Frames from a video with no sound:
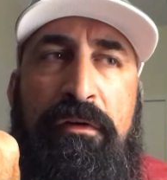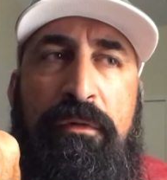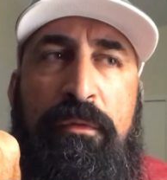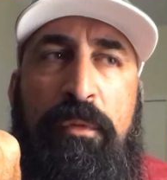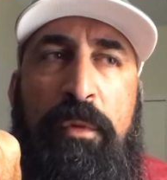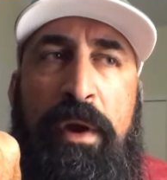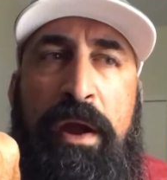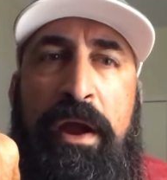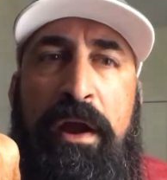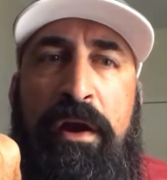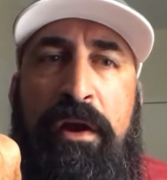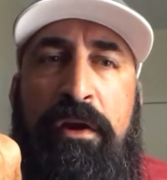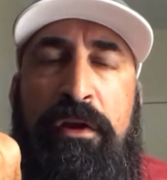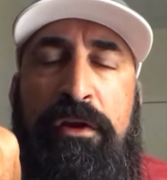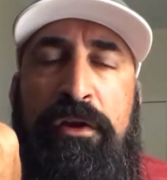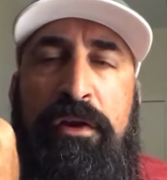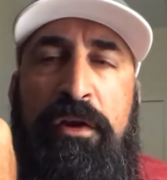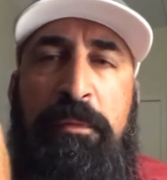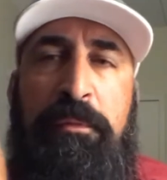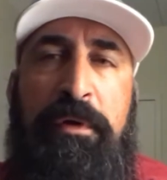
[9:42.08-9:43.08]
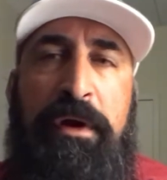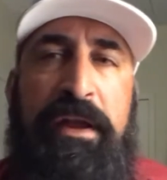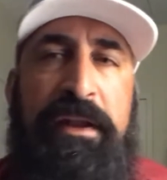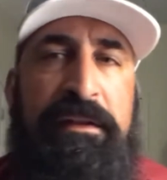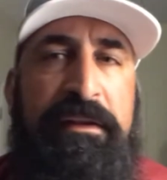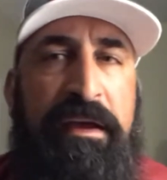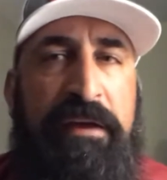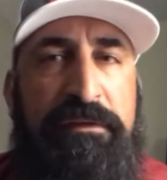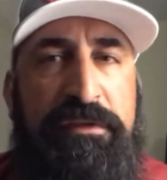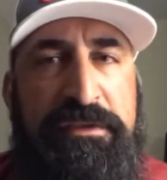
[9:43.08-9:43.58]
where you could play
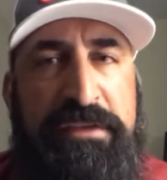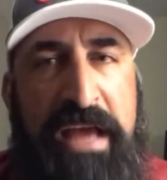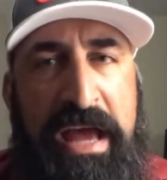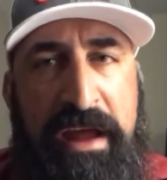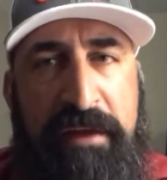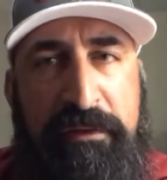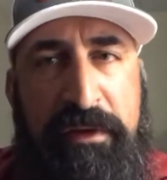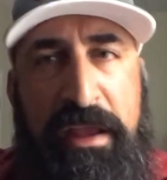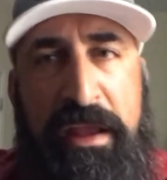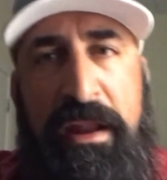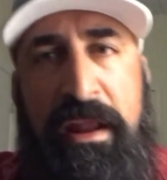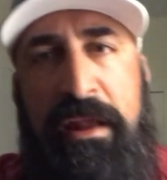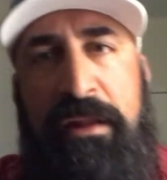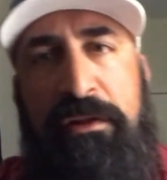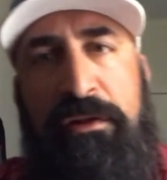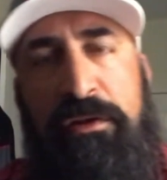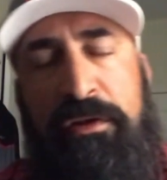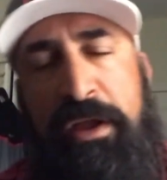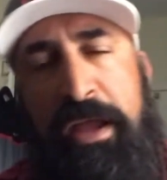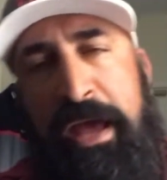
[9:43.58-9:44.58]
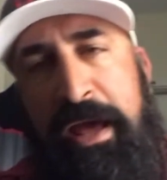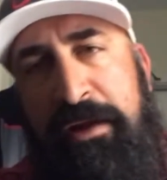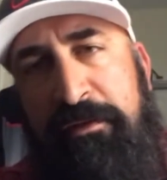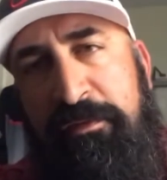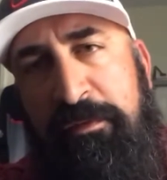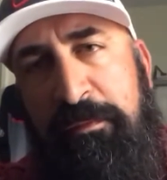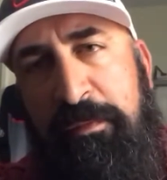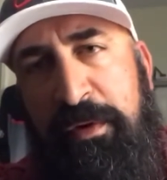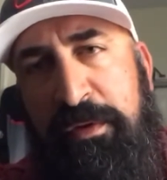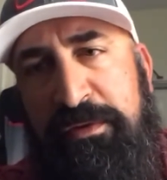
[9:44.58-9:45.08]
devil's advocate and look at it
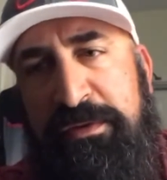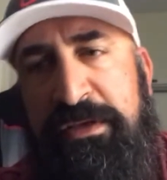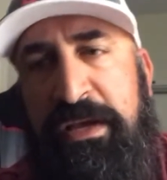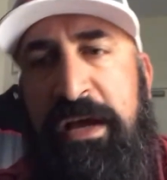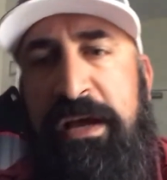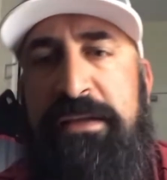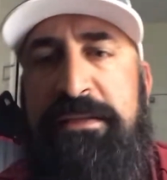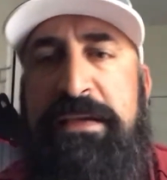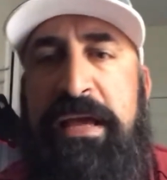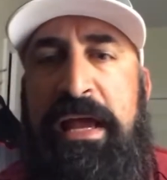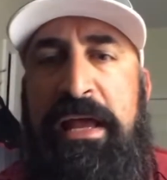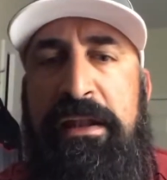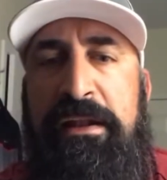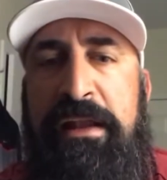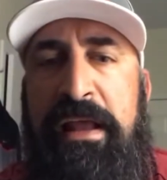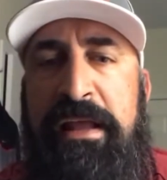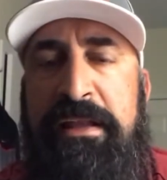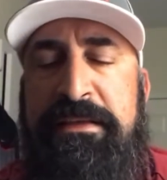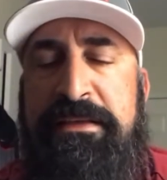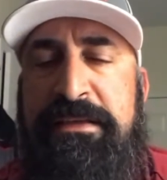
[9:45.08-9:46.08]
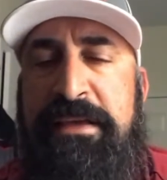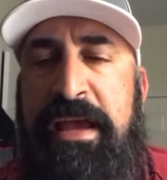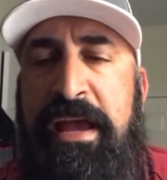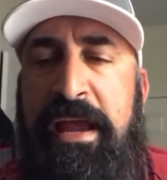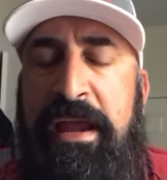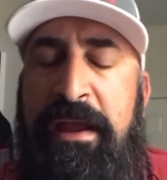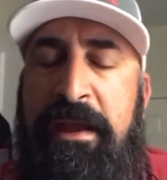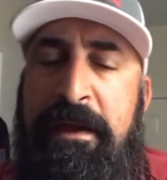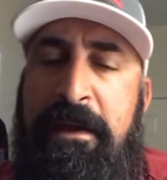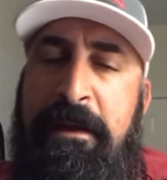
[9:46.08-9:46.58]
from both sides and
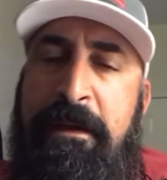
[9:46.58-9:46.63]
say,